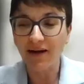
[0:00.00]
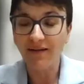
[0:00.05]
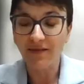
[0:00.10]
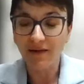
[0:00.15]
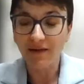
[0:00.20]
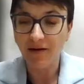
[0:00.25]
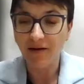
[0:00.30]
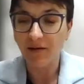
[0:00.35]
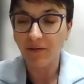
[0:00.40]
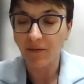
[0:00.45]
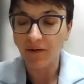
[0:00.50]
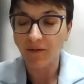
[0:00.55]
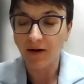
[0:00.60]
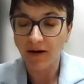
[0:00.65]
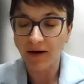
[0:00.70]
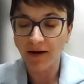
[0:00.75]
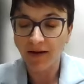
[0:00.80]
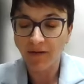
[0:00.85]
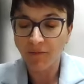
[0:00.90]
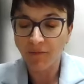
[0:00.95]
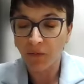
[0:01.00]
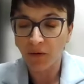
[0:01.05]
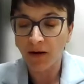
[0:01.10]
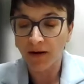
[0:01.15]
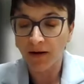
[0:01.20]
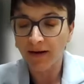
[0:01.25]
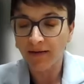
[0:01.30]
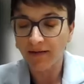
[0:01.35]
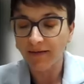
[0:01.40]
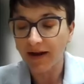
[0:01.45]
let's uh, let's
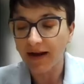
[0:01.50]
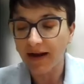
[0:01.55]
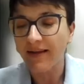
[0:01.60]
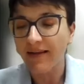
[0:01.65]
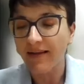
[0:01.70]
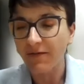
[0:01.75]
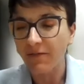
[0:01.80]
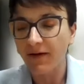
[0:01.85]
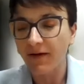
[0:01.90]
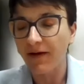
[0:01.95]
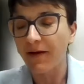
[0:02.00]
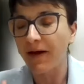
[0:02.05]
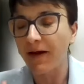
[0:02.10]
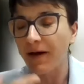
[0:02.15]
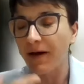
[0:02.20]
uh, let's say let's uh,